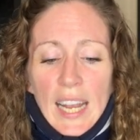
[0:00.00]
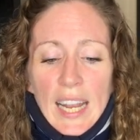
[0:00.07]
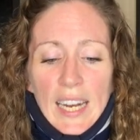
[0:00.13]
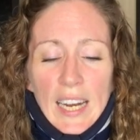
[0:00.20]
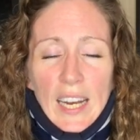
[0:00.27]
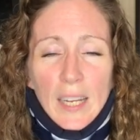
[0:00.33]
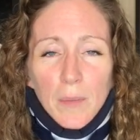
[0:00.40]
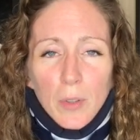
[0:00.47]

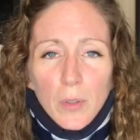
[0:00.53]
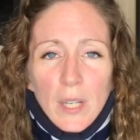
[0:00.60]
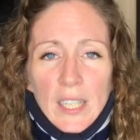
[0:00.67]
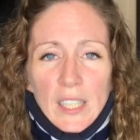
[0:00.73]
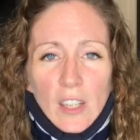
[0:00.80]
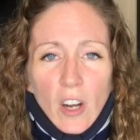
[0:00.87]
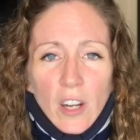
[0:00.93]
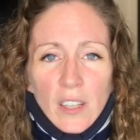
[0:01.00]
And I am
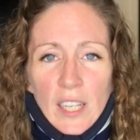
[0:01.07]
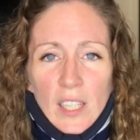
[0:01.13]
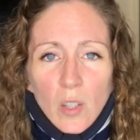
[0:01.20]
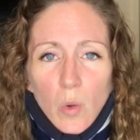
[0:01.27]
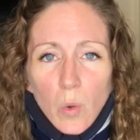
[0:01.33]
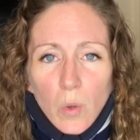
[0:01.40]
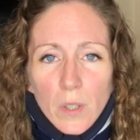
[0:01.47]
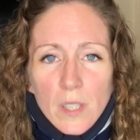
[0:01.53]
creating an online
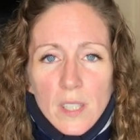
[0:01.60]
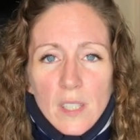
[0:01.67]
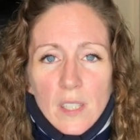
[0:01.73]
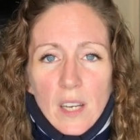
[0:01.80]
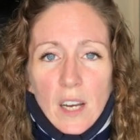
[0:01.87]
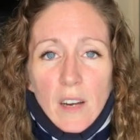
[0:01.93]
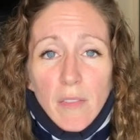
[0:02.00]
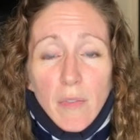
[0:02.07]
course
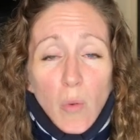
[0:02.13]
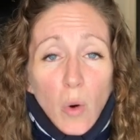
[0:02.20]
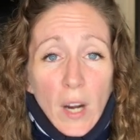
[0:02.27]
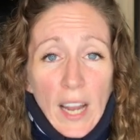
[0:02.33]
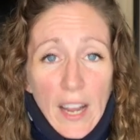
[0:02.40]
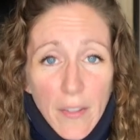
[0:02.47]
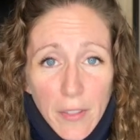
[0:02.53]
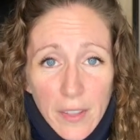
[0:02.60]
for
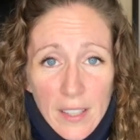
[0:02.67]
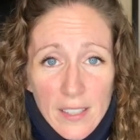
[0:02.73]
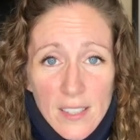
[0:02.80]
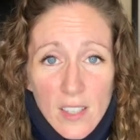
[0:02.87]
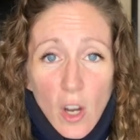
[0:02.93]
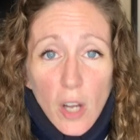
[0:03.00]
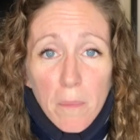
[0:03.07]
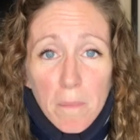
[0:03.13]

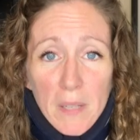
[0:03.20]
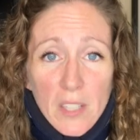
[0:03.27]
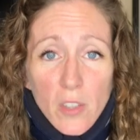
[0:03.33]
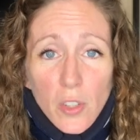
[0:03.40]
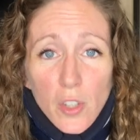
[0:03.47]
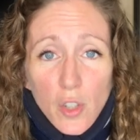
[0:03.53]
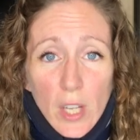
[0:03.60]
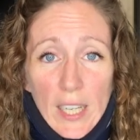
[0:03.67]
athletes on
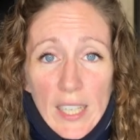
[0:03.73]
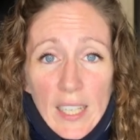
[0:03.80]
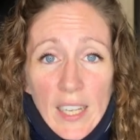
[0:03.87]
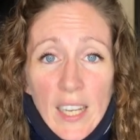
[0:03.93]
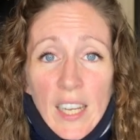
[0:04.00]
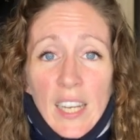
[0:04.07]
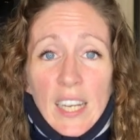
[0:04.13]
mental training.